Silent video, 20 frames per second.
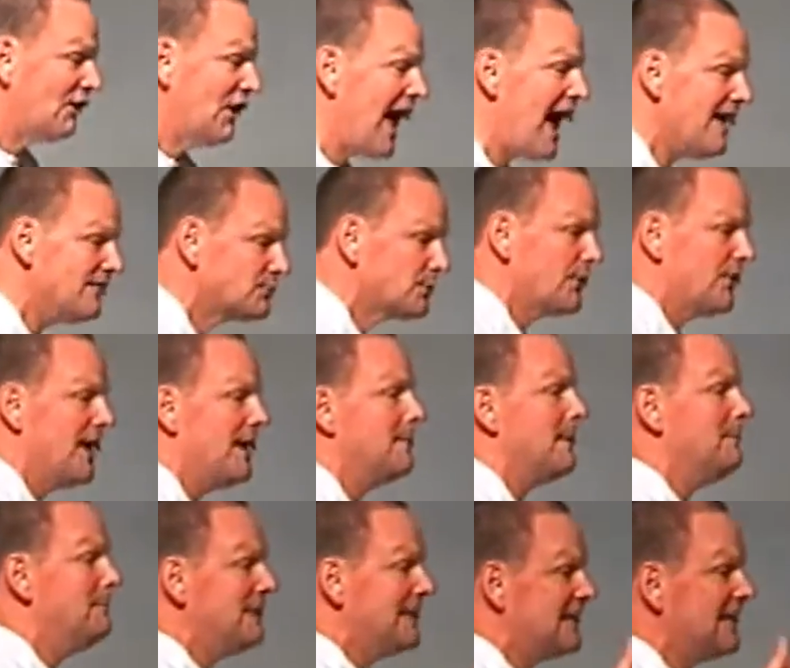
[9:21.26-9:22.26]
our lives with
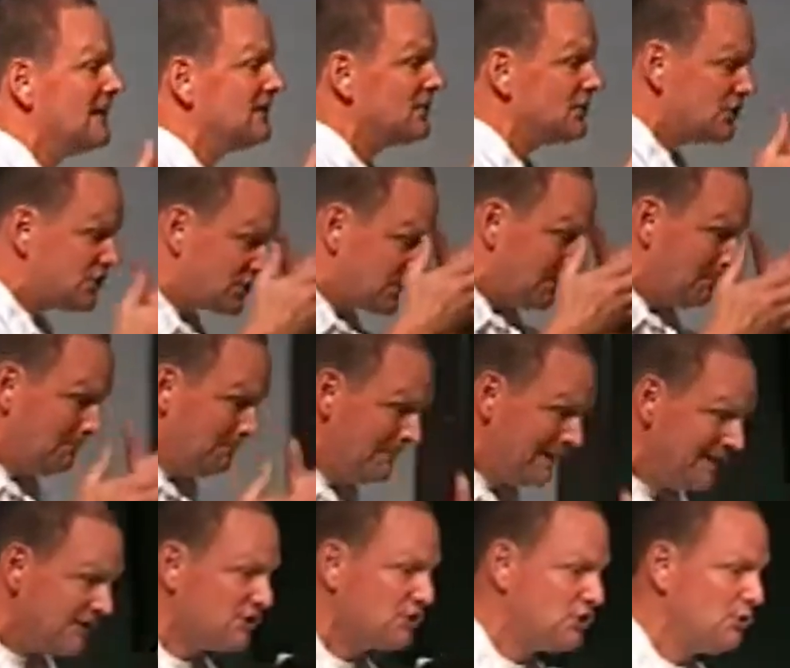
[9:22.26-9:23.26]
Him and begin to
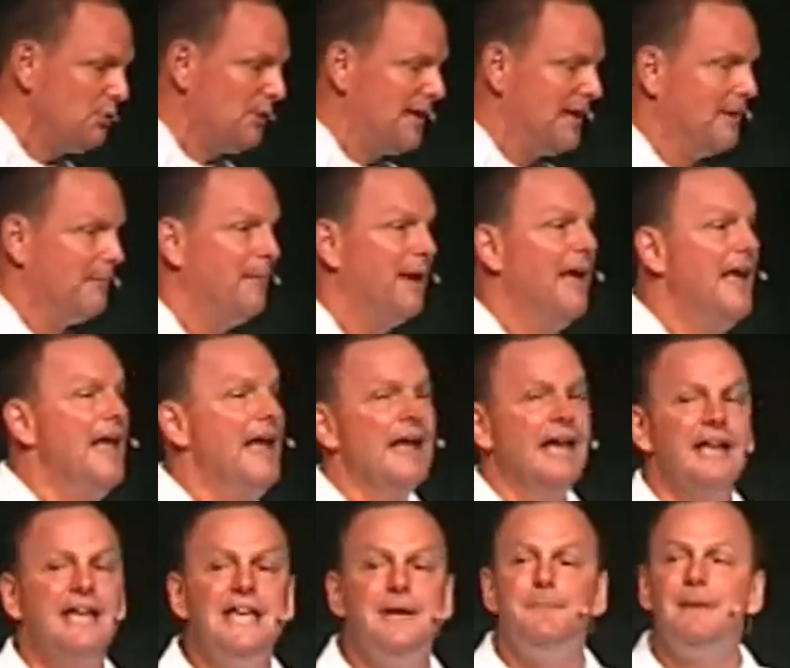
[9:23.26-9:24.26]
submit to Him,
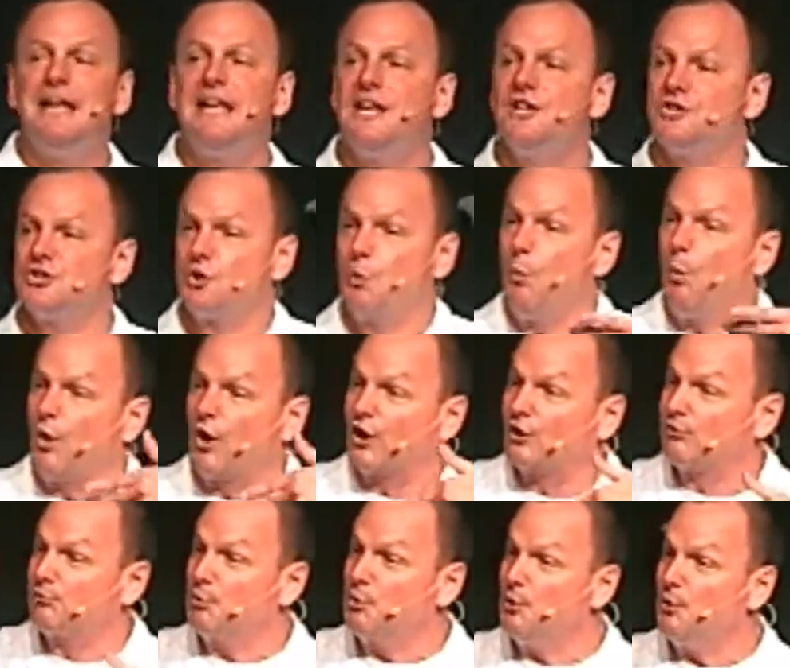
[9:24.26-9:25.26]
He begins to
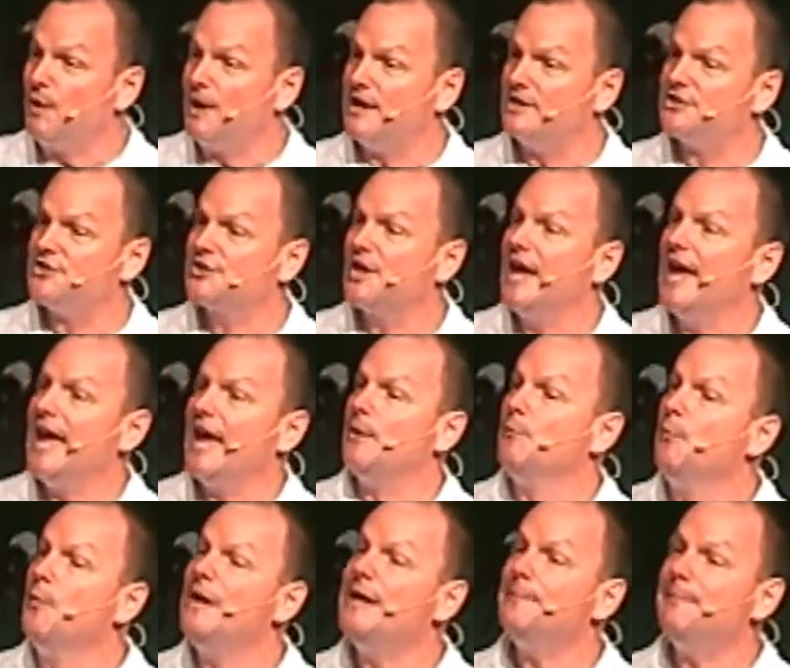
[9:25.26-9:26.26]
work through us,
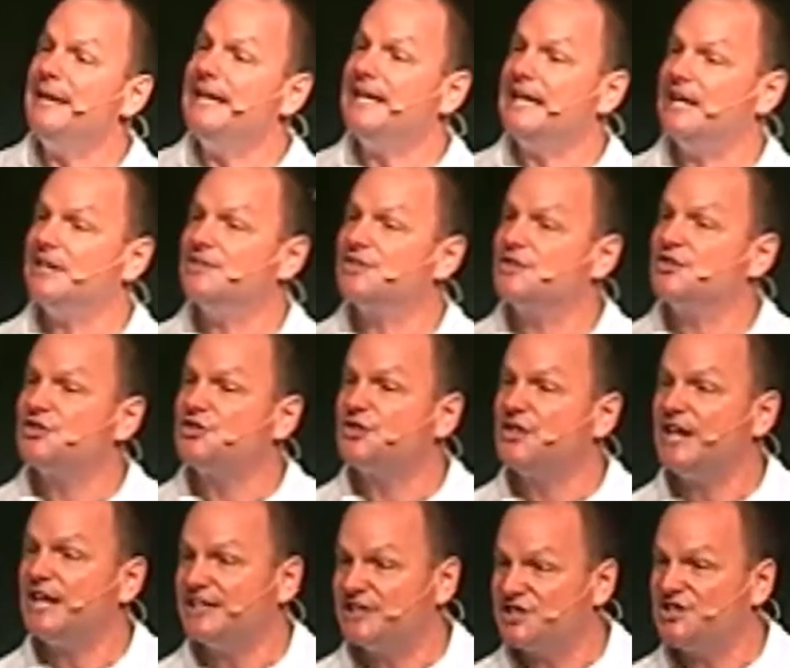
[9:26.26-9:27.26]
and we begin to
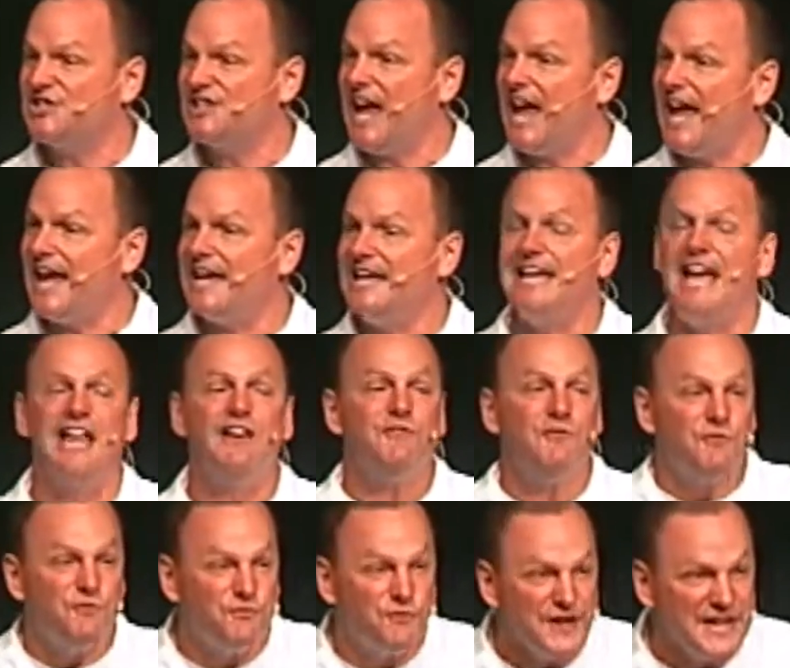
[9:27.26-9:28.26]
say
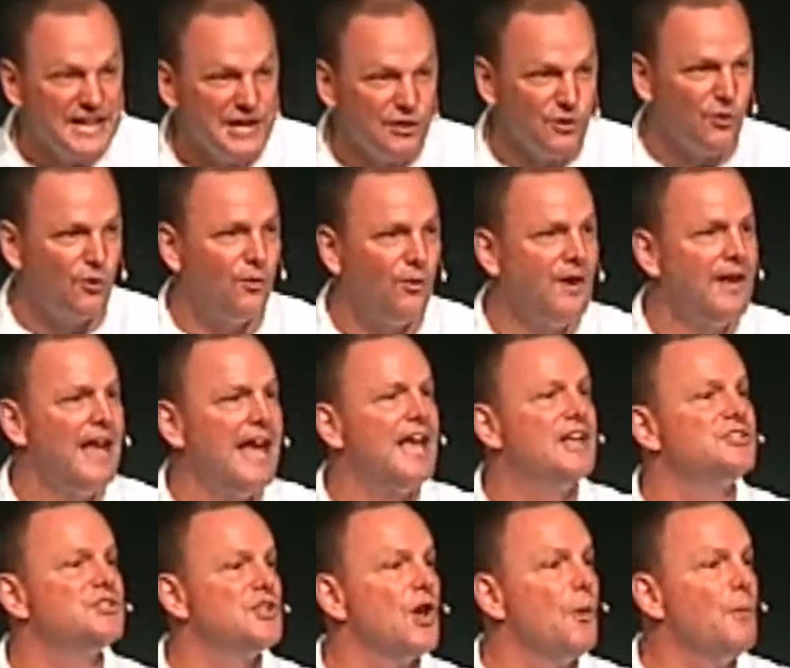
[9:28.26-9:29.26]
and feel
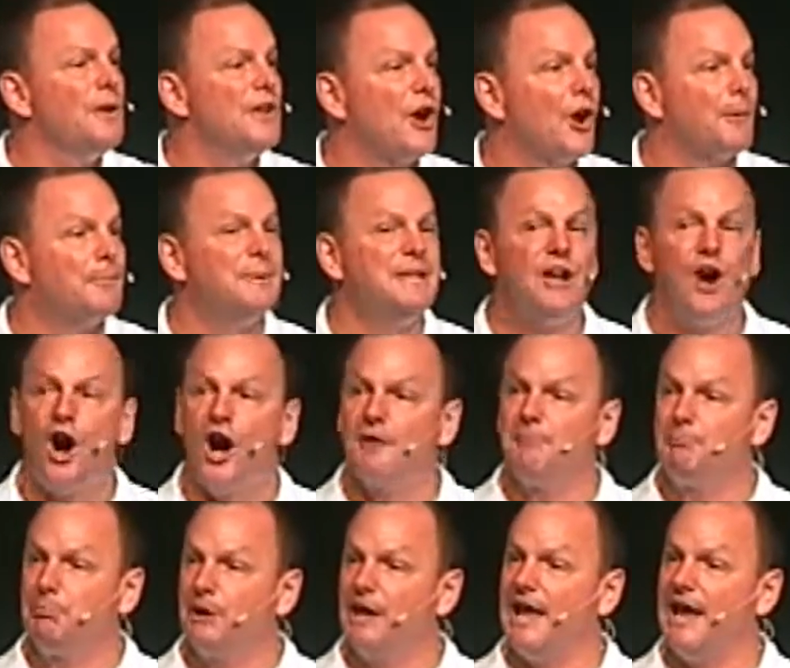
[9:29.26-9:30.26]
as though we are
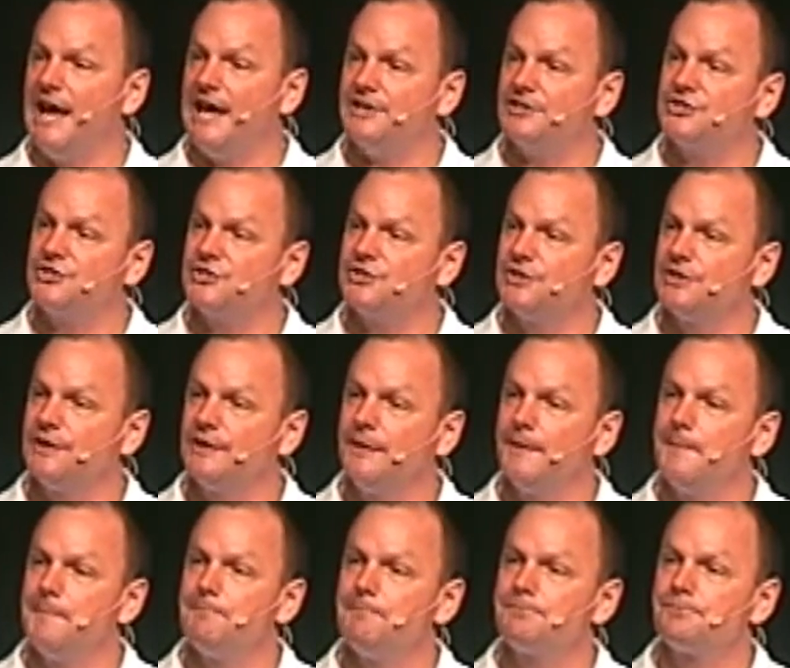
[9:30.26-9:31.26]
beyond blessed,
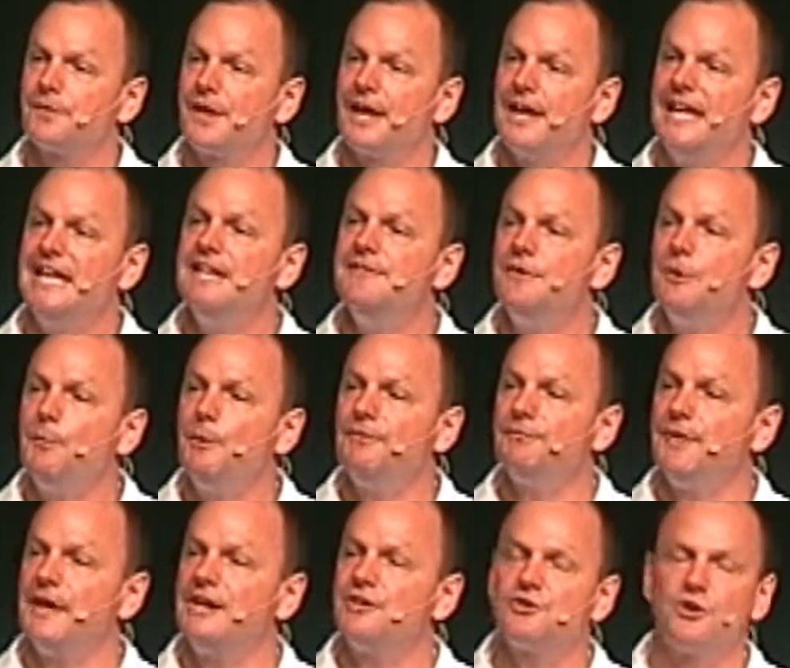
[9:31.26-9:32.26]
even
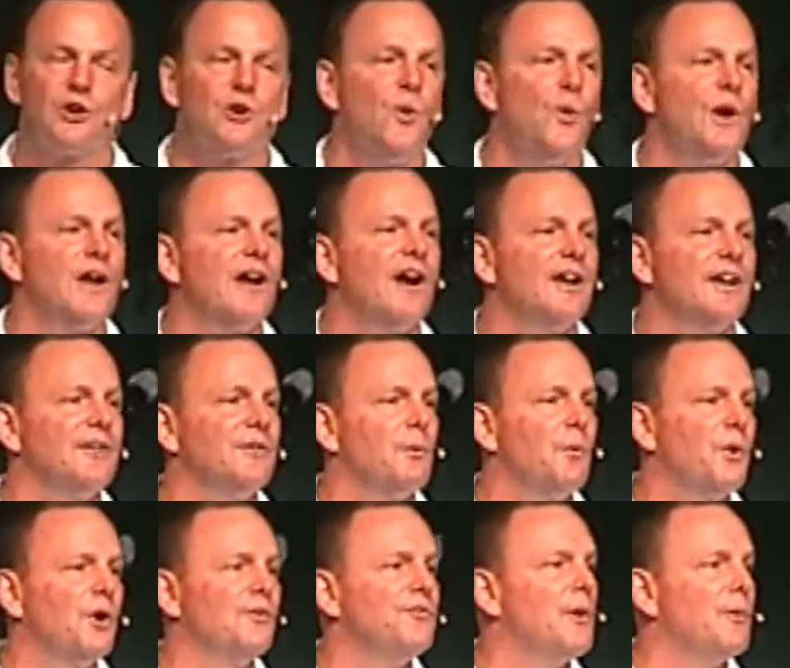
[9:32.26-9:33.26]
when things are going on in
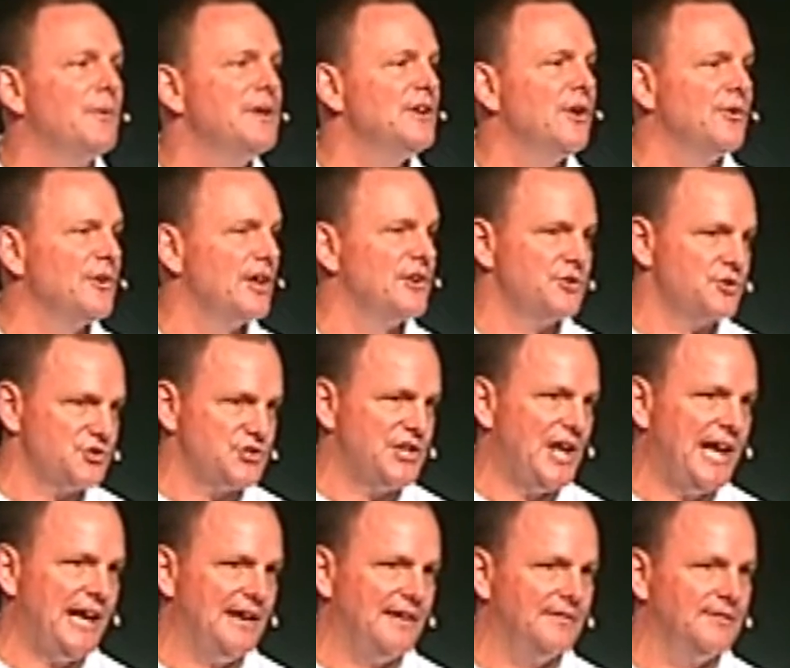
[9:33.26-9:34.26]
the world that we don't
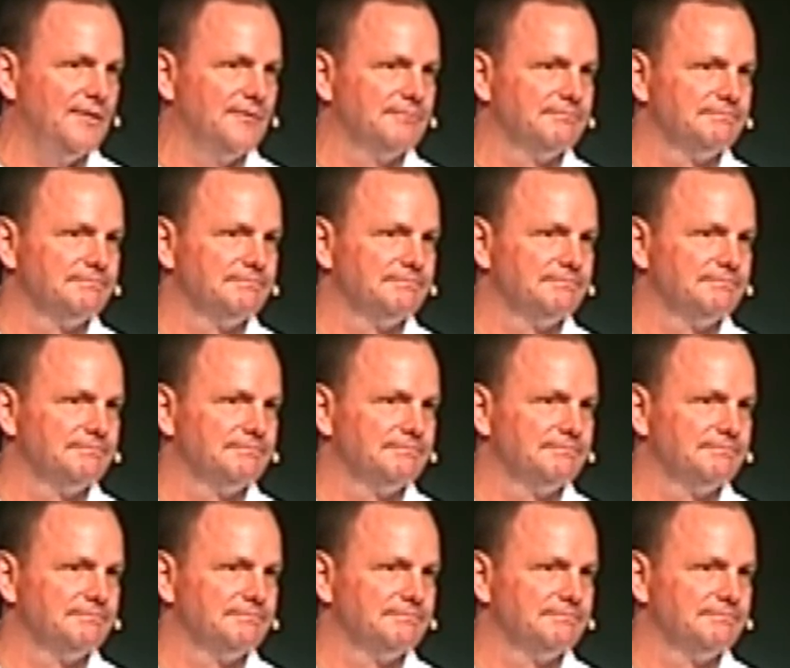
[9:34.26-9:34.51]
understand.